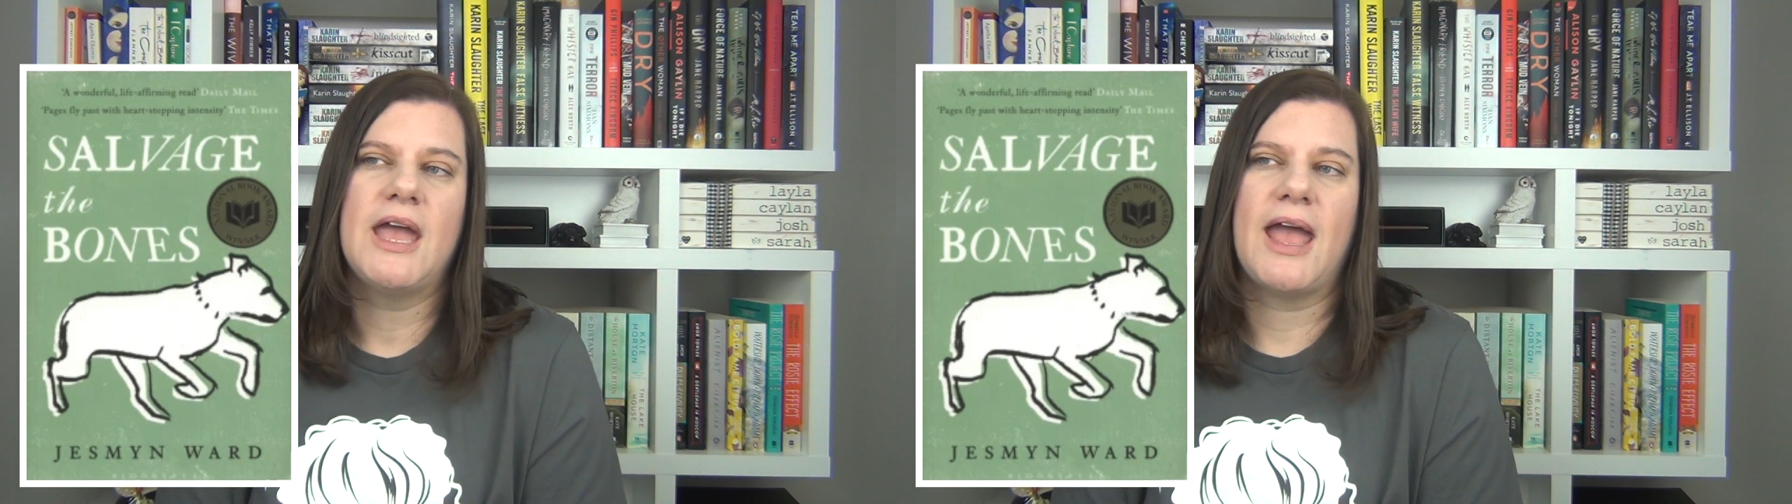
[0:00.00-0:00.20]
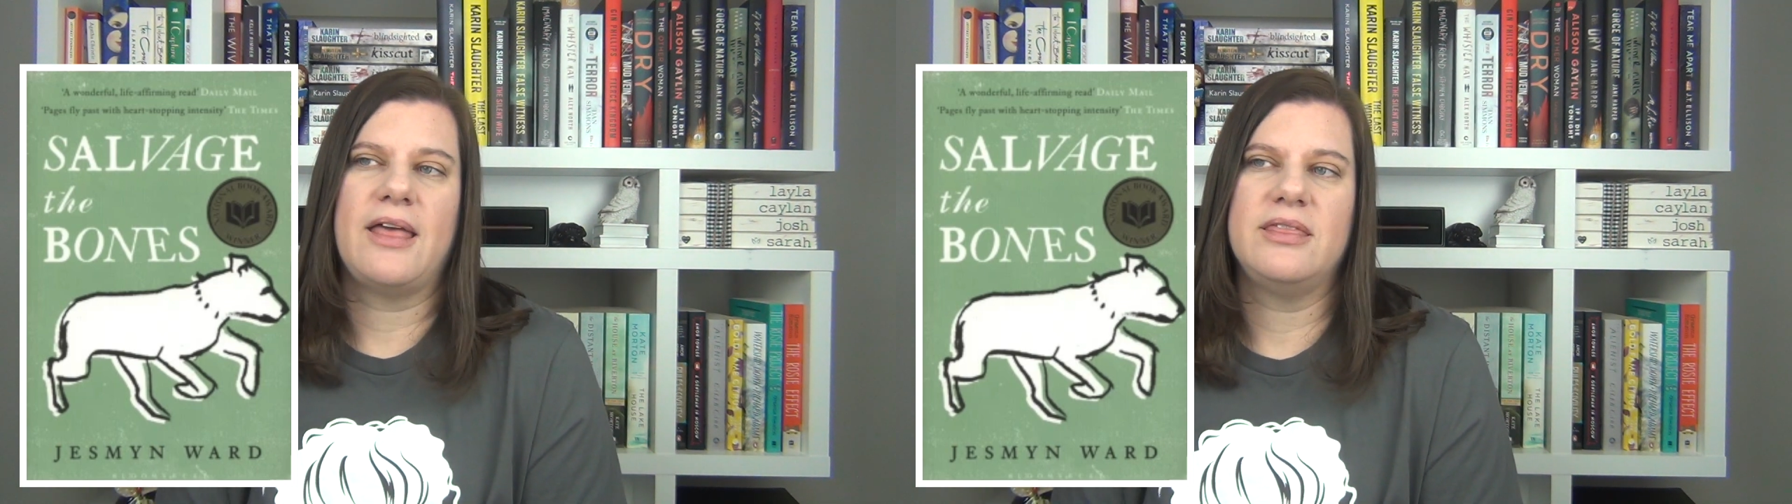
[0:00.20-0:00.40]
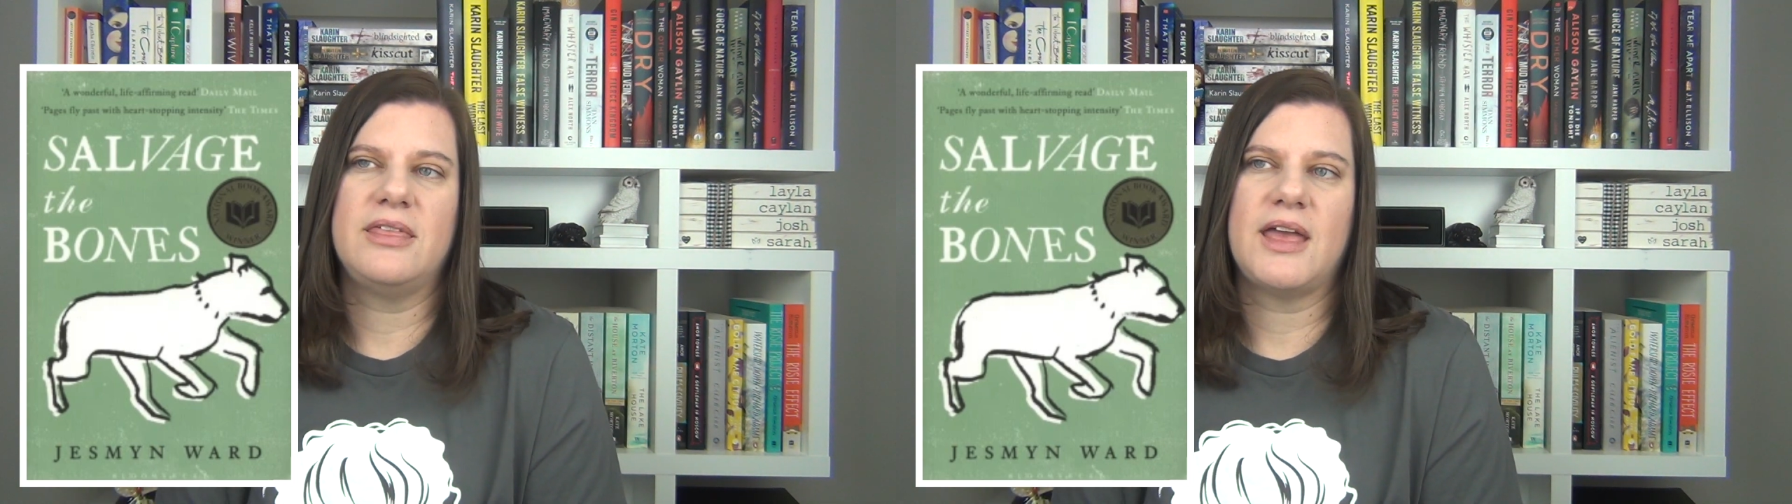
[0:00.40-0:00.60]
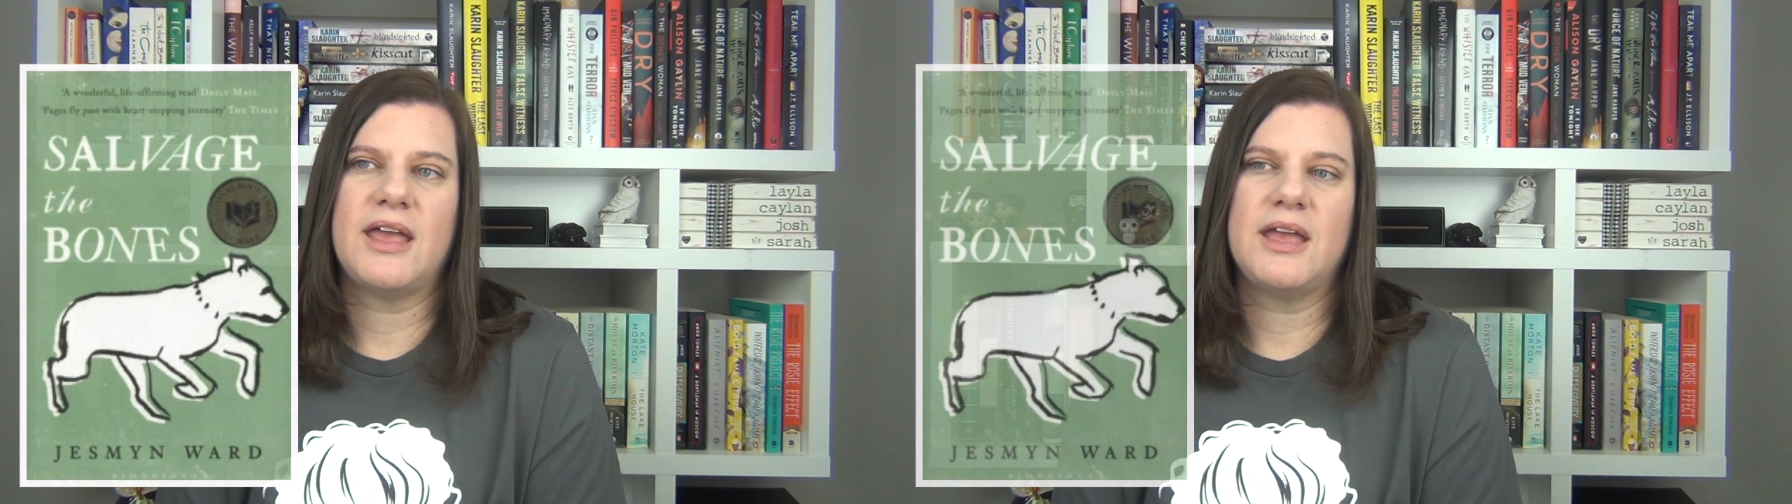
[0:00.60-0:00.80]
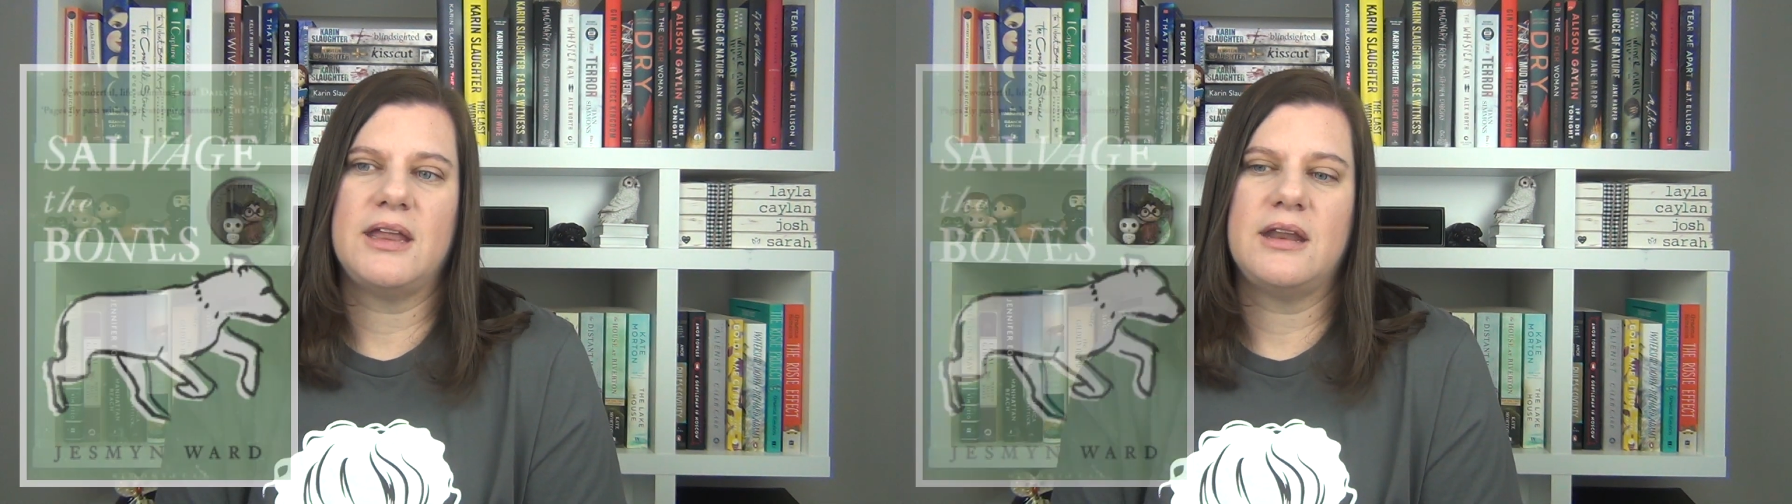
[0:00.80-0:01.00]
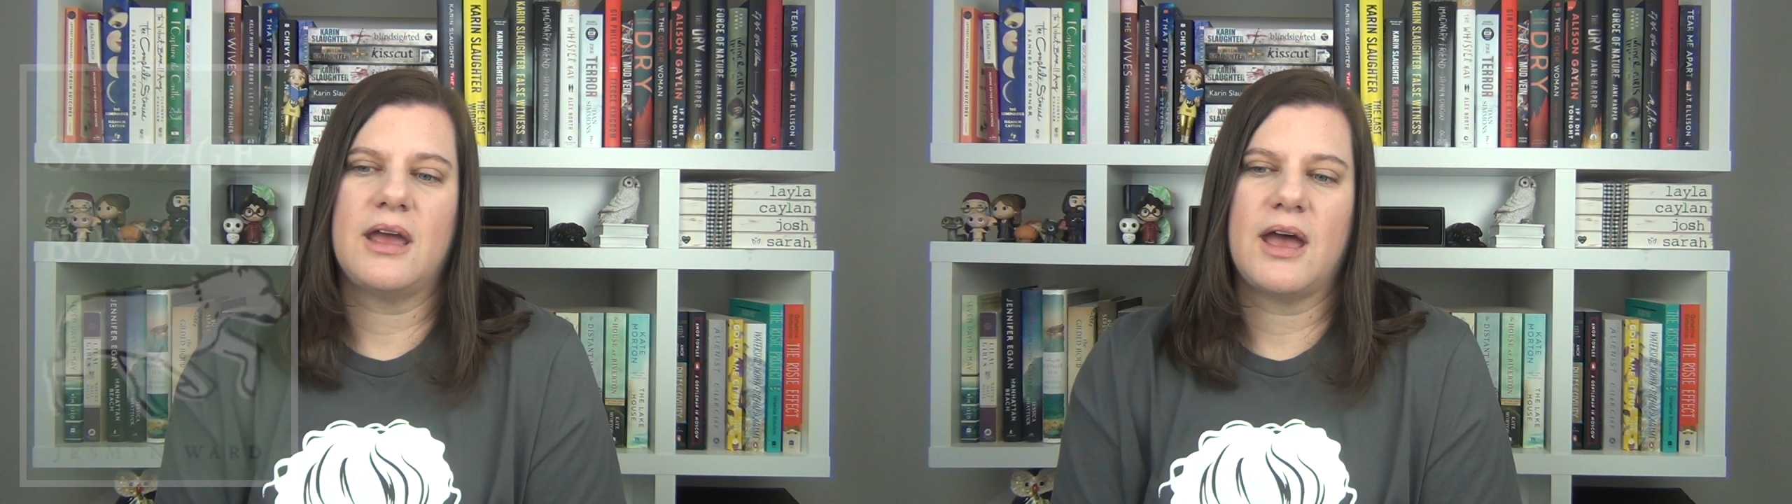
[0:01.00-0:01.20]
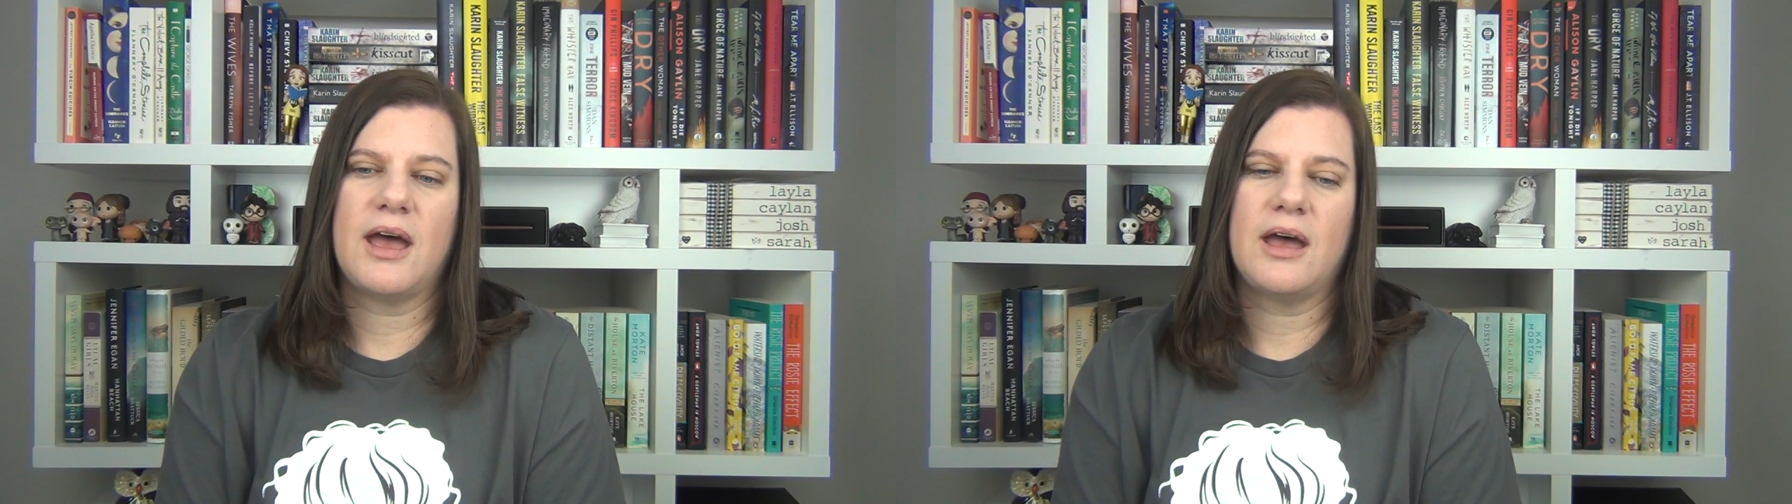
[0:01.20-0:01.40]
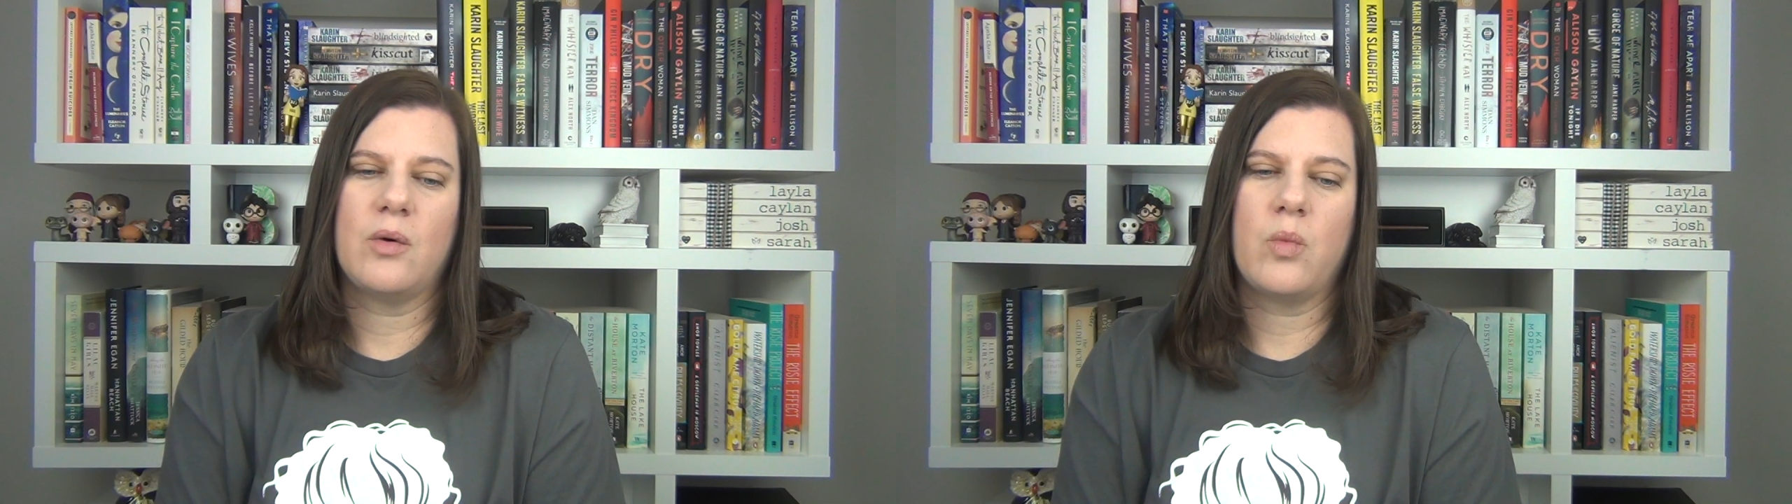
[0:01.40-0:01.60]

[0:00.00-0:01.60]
And then uh,